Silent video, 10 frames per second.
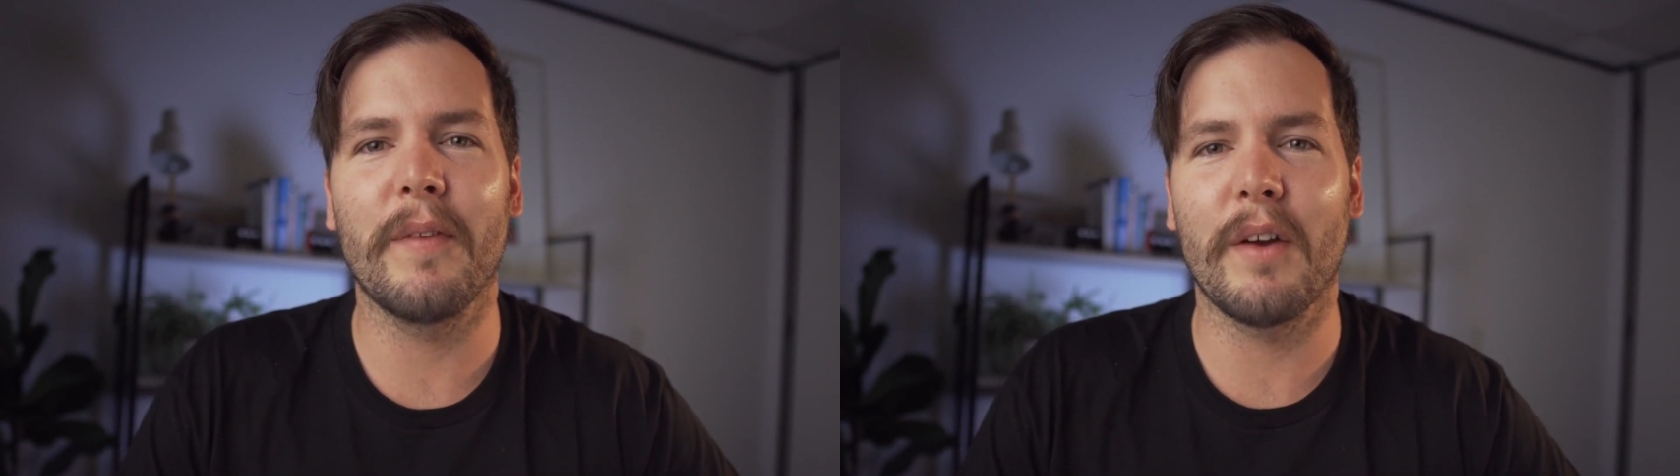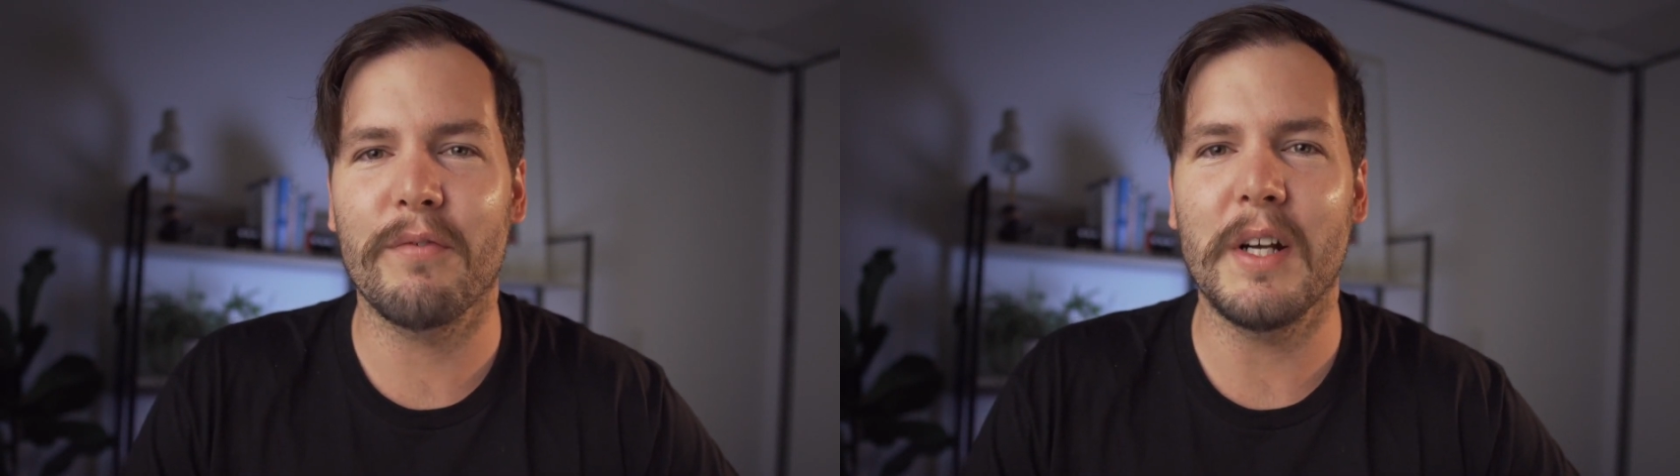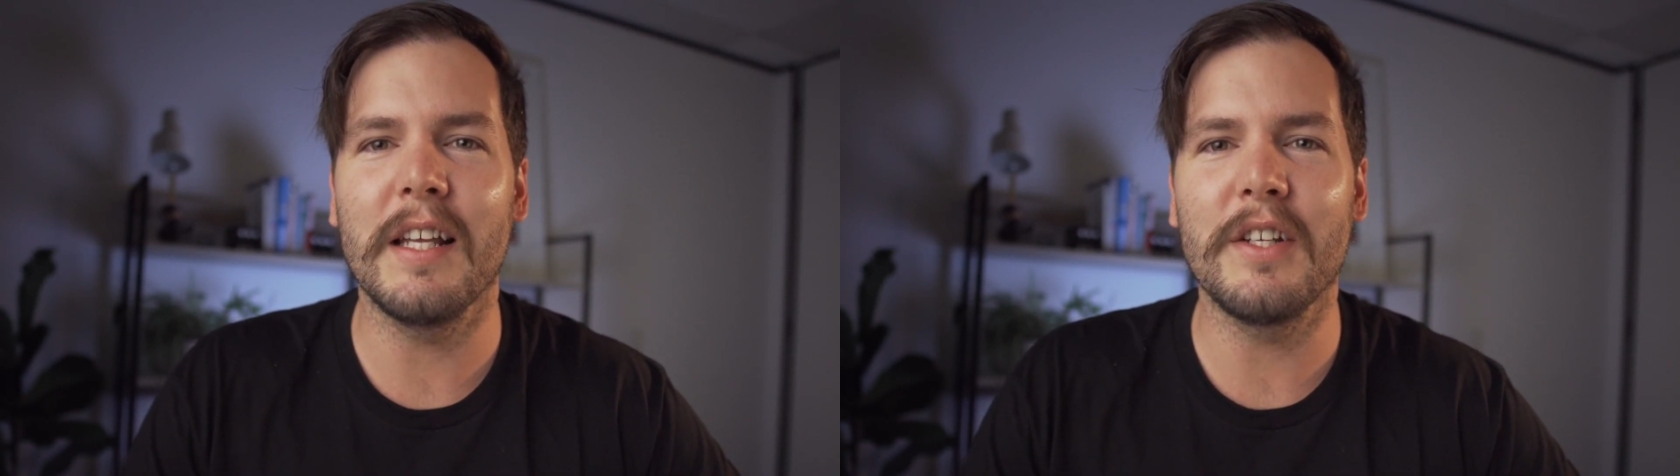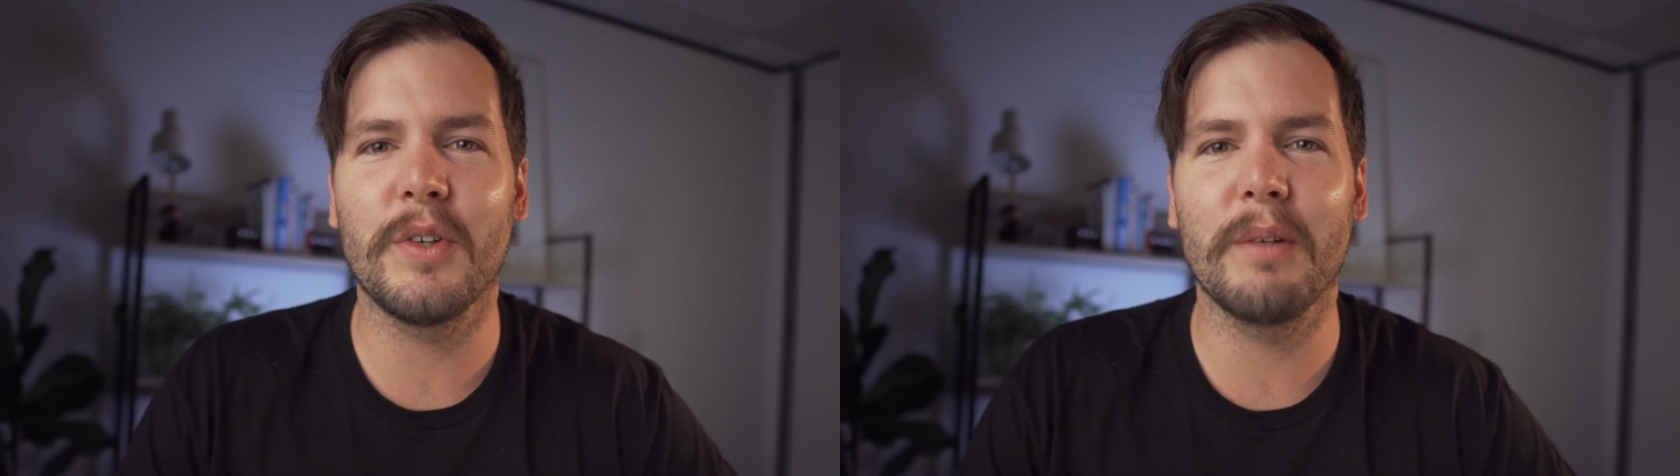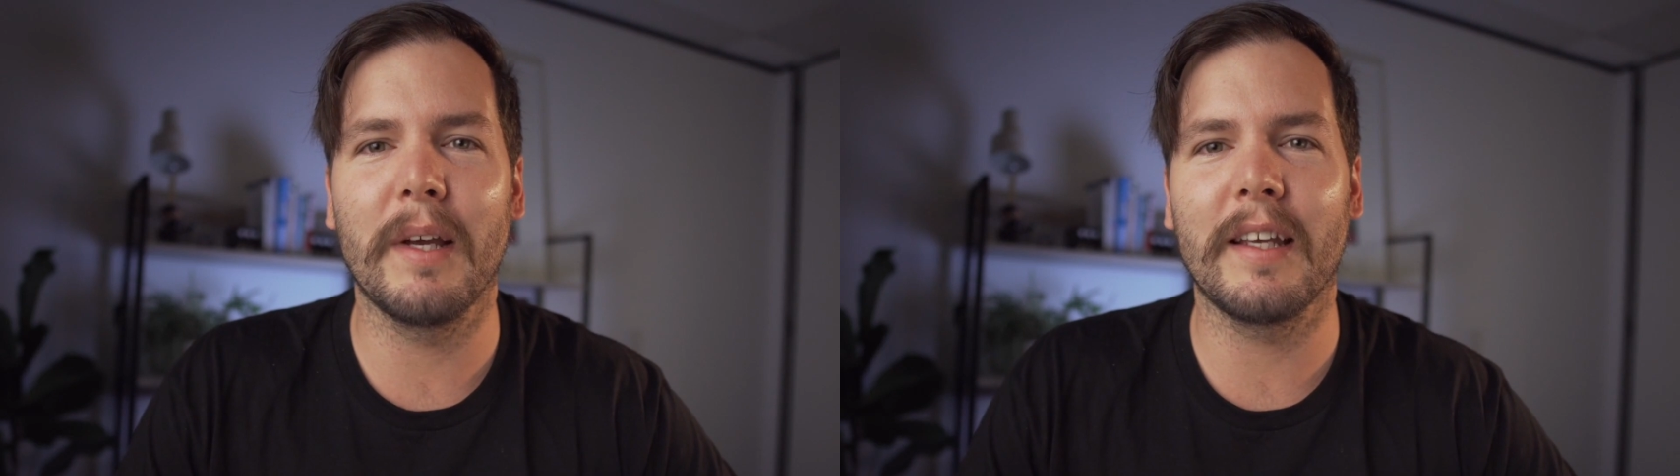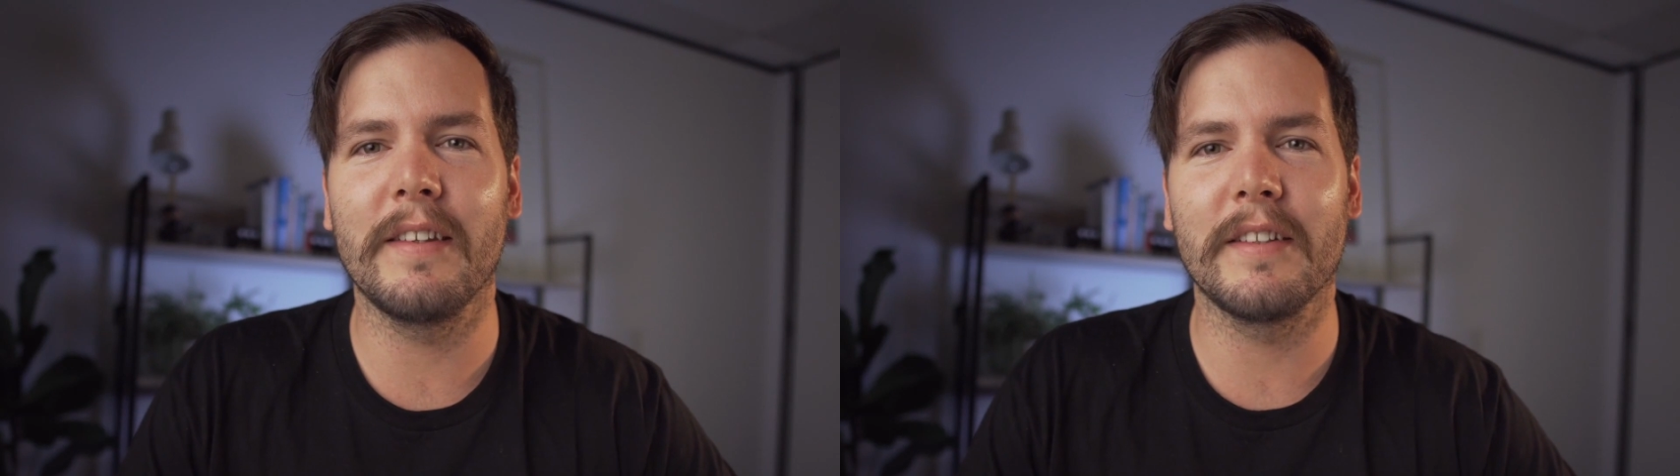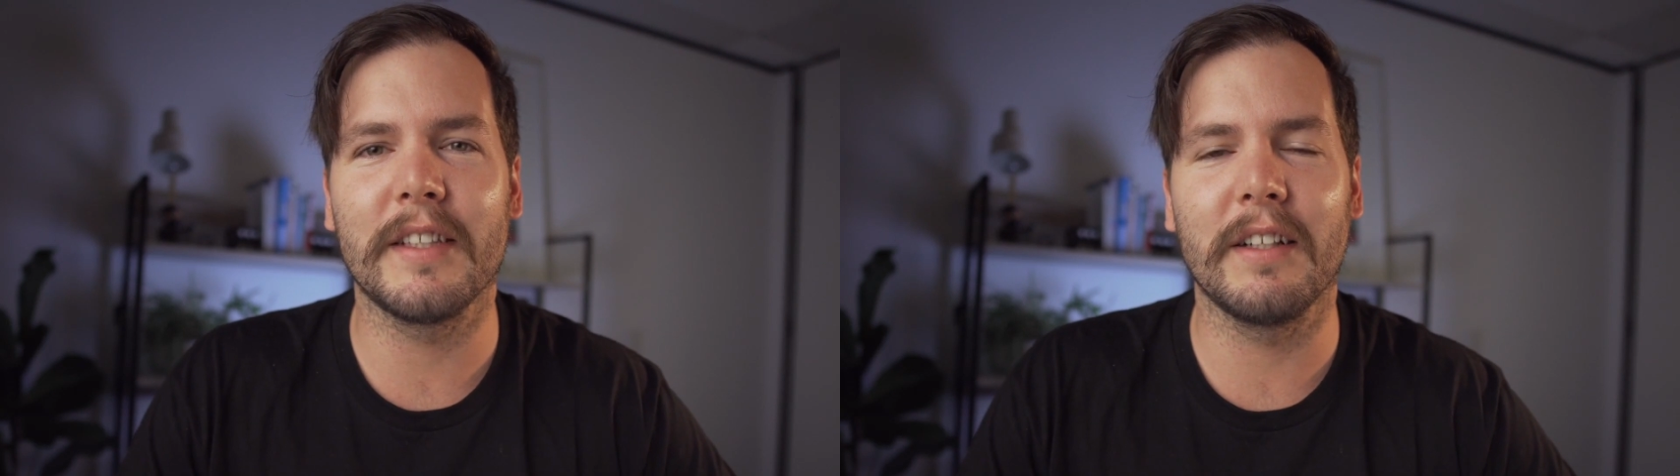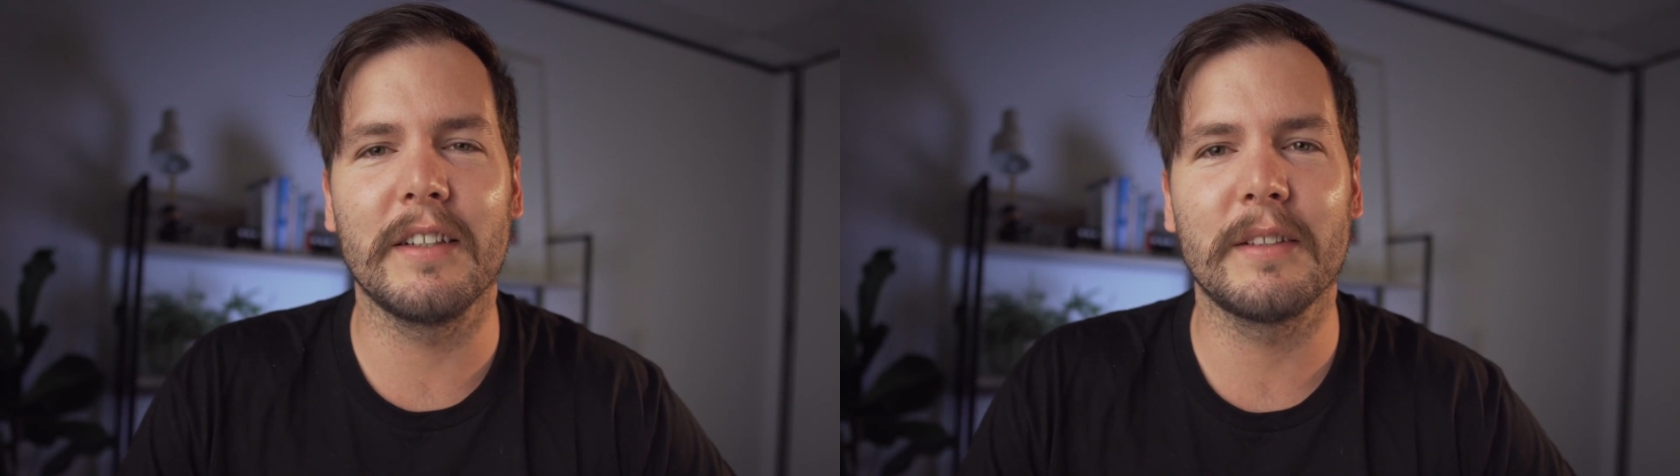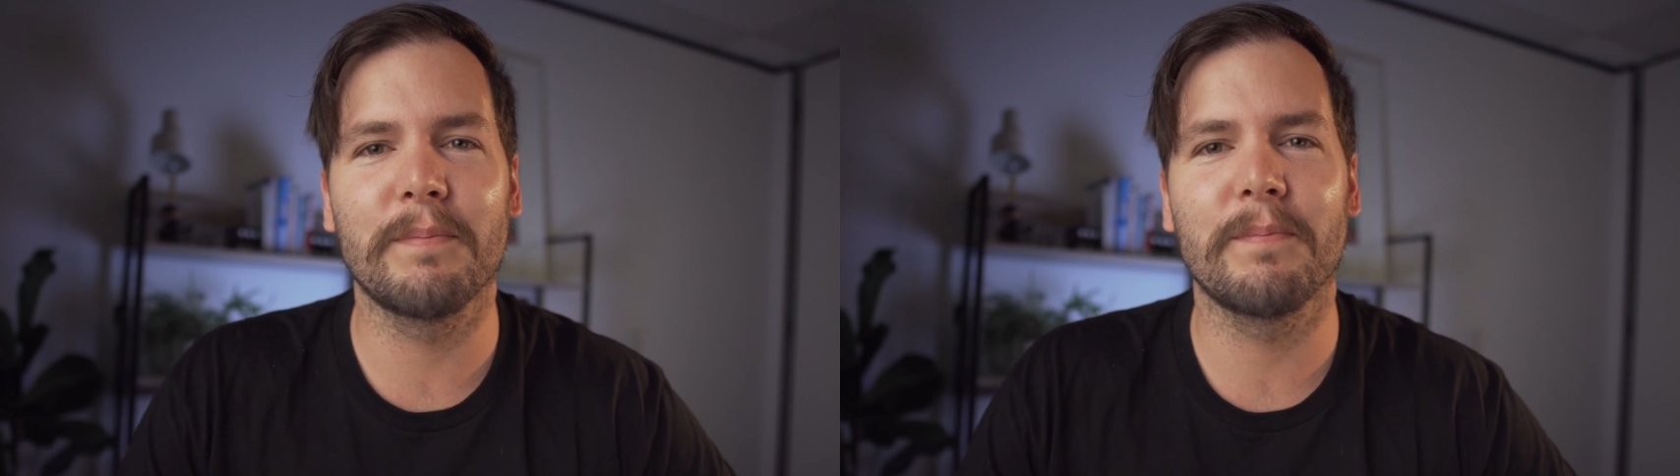I've really enjoyed making this series.